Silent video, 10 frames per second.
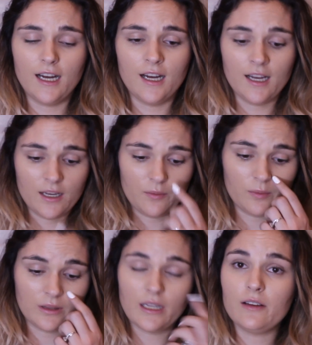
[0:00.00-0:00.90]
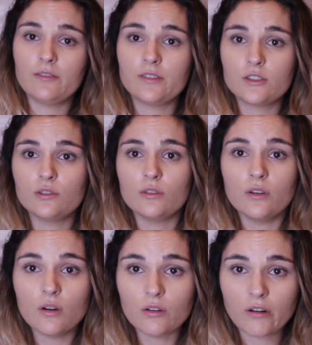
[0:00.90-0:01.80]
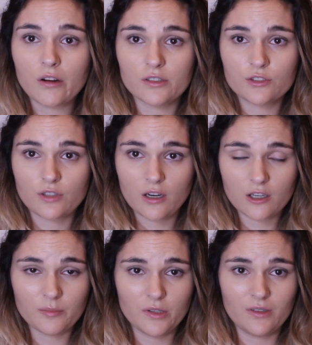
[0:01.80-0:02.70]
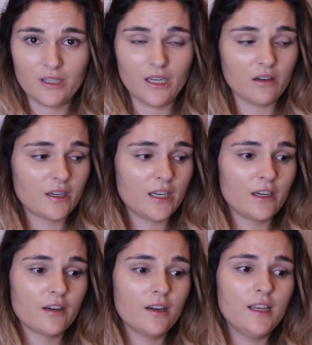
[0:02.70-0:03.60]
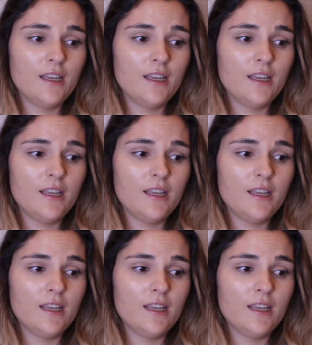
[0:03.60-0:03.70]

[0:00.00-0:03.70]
I would love to grow a strong community on here,